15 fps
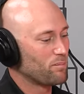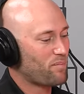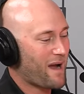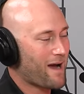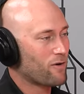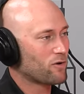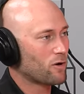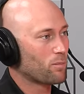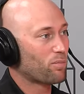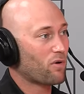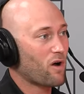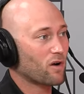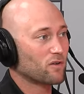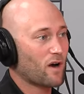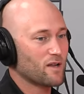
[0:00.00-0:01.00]
powder
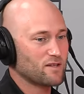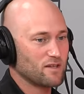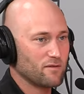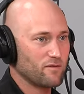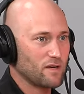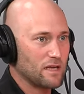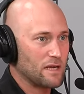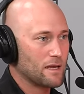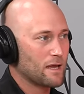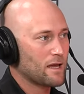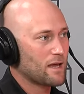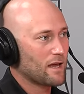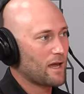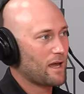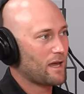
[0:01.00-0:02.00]
progressivity
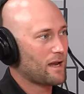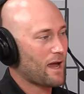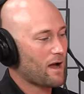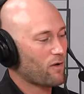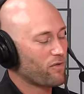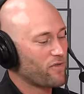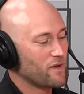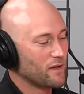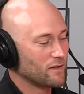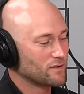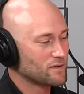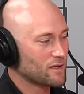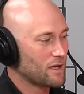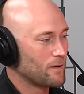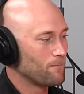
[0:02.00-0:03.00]
and how
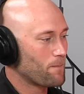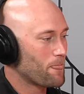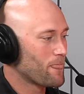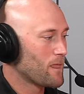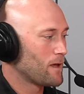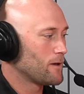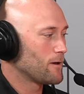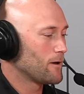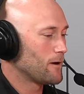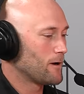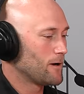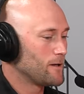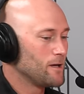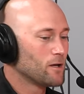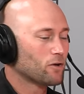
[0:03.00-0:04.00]
things can
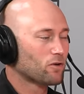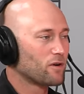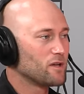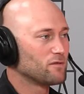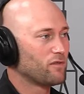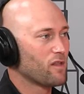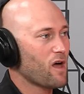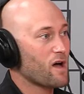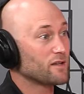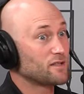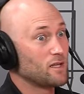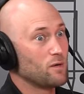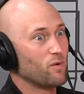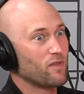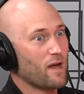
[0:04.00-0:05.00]
uh, increase
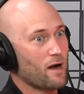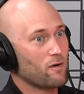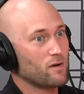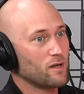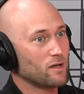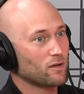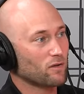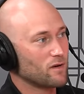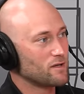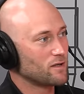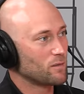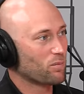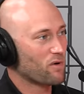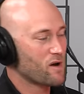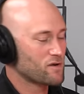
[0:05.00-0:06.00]
velocity without
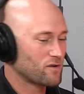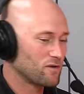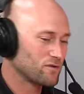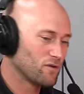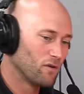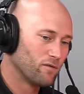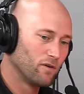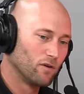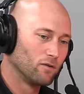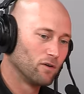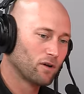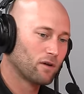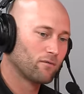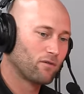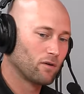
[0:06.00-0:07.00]
increasing pressure. So if you're
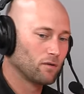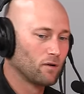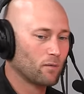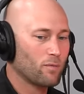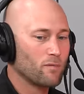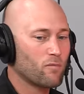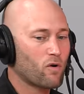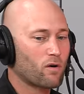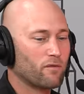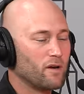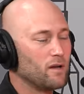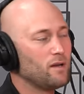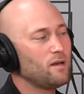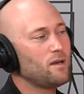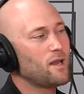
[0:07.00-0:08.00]
looking for a little bit more of
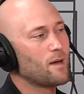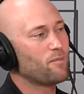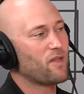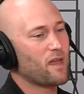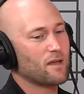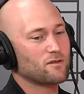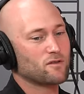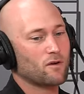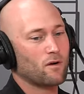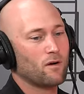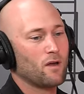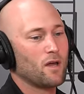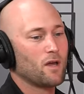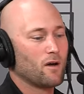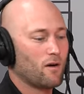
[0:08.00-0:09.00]
an in-depth answer
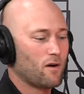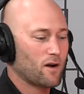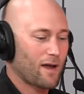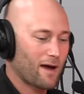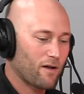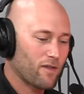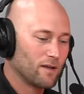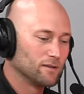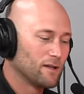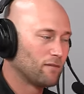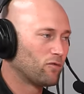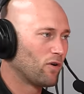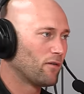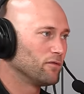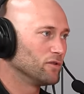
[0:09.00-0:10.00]
on how that
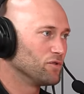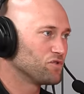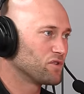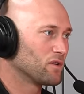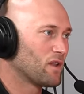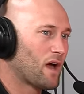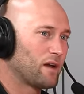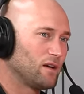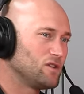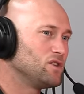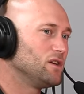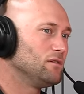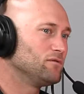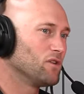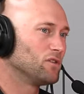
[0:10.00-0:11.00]
LeverEvolution line
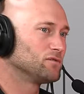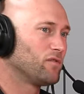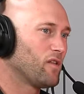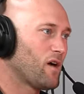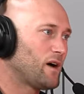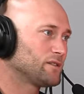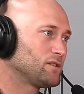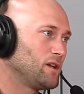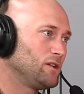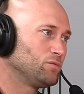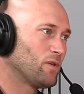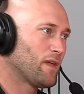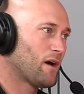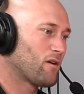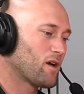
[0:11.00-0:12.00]
achieves those velocities
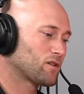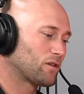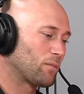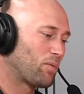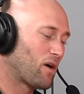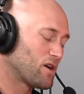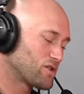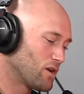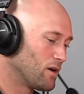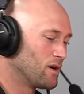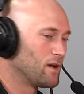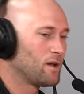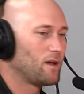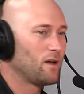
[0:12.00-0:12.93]
without extra pressure,